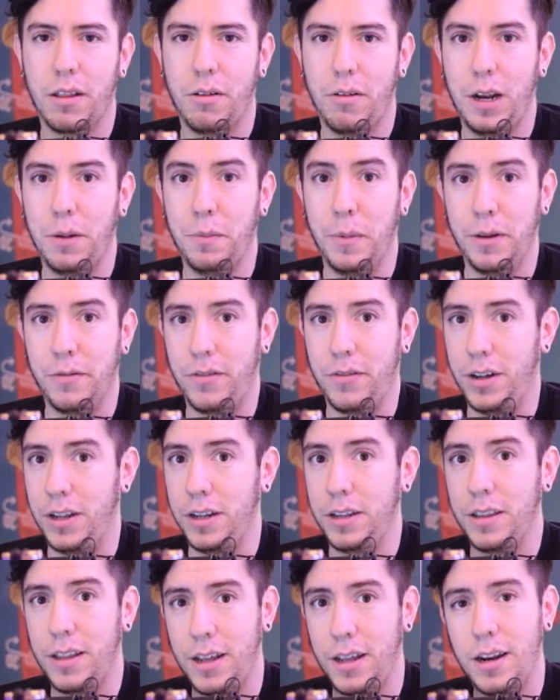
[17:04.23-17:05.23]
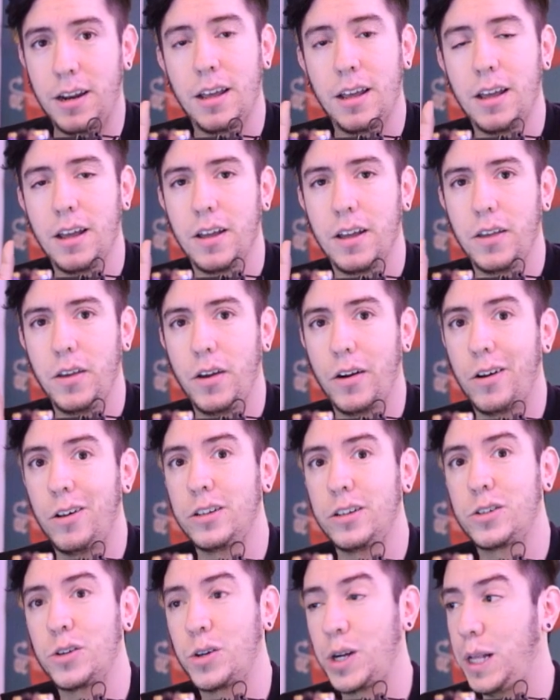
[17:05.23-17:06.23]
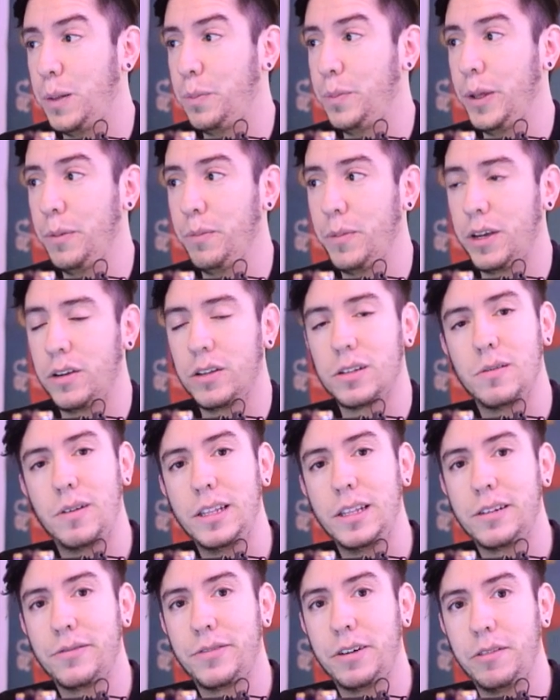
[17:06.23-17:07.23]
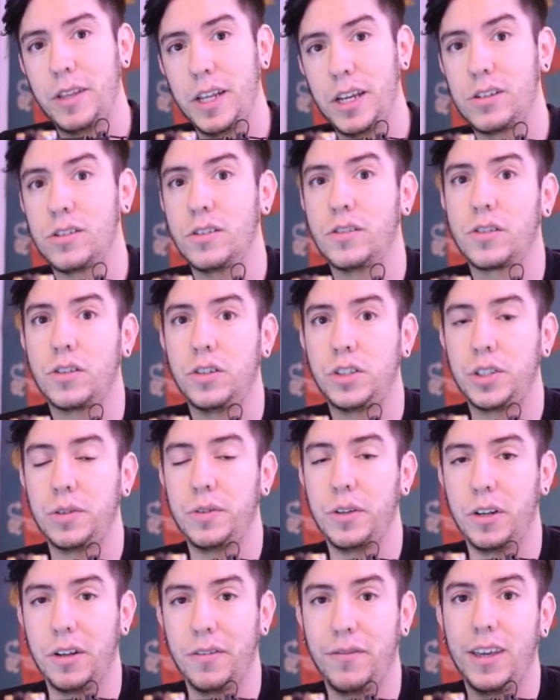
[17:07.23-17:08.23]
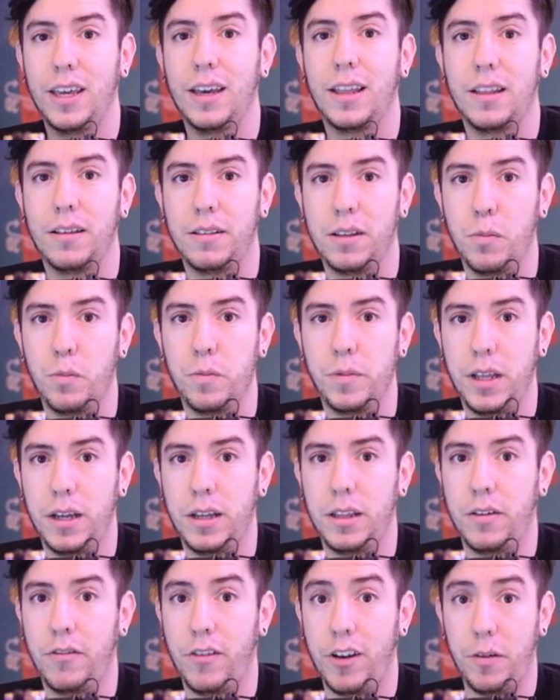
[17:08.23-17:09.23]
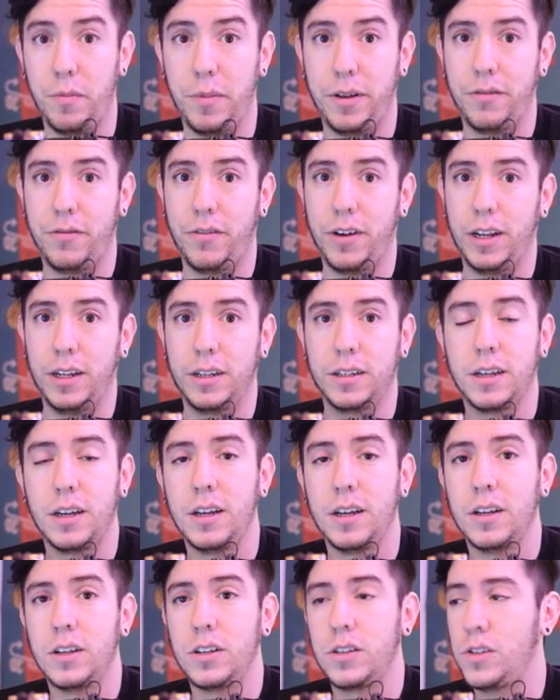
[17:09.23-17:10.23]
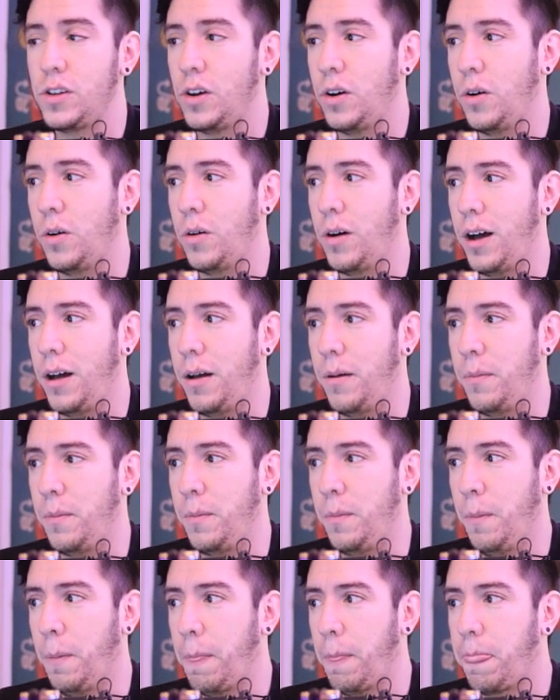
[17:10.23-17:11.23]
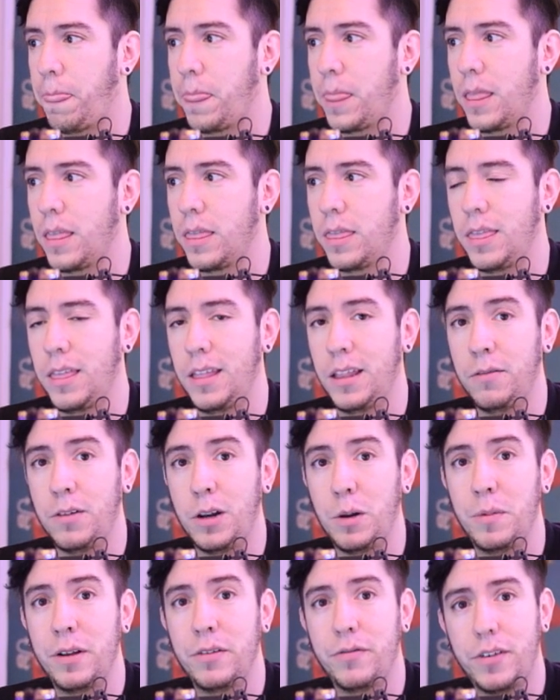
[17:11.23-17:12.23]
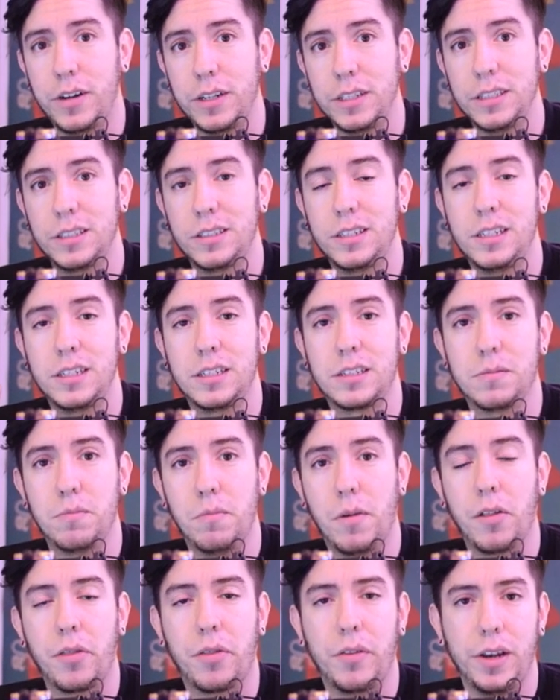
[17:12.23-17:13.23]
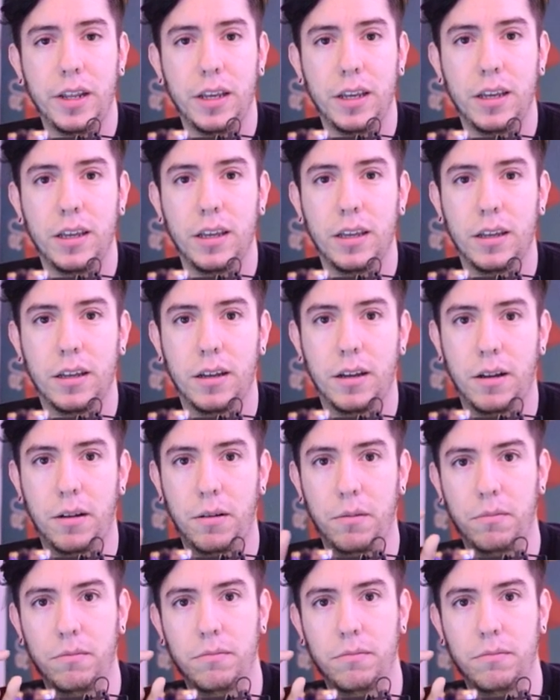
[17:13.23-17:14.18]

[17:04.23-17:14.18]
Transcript: to the development fund, then you're also helping, because the Blender Foundation is contributing via the development fund. So the development fund is this monthly